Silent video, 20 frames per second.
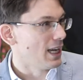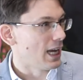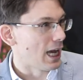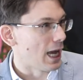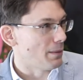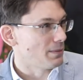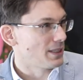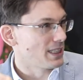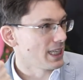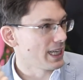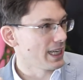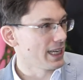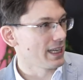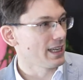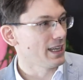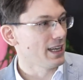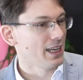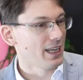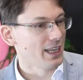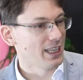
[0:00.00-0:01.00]
I'm
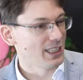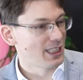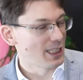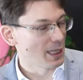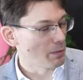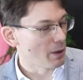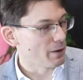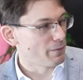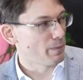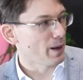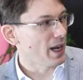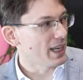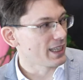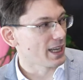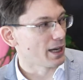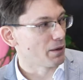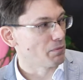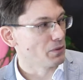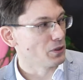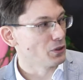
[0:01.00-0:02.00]
saying in terms of paradigm.